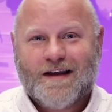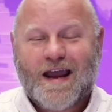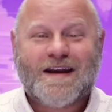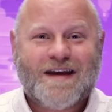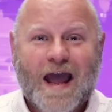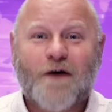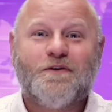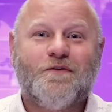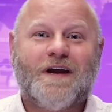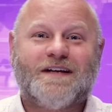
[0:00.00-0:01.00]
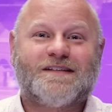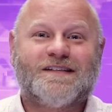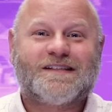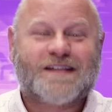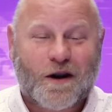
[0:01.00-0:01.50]
And now Nunes
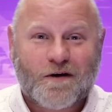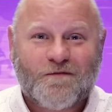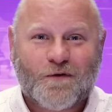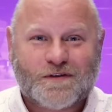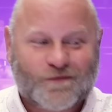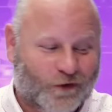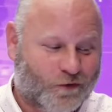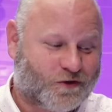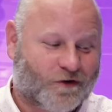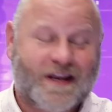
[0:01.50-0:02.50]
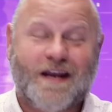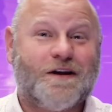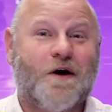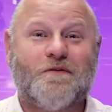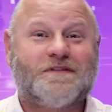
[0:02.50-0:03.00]
is scared for his future. He
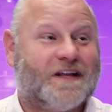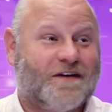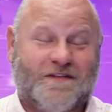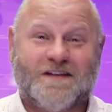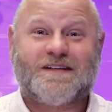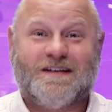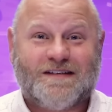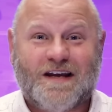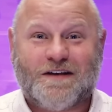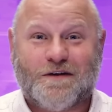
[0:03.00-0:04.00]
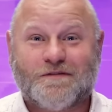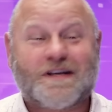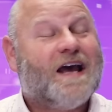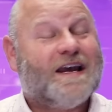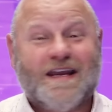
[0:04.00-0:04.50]
knows that if this continues,
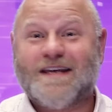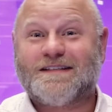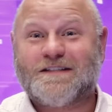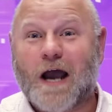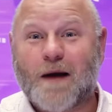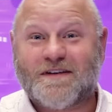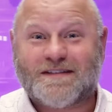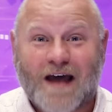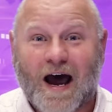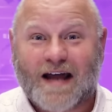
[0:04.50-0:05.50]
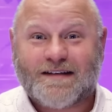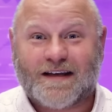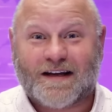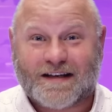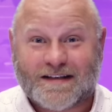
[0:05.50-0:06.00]
his job is not
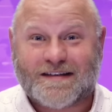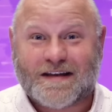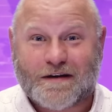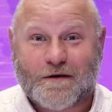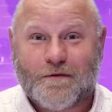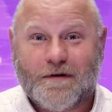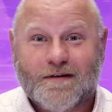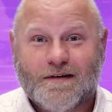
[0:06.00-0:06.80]
going to continue.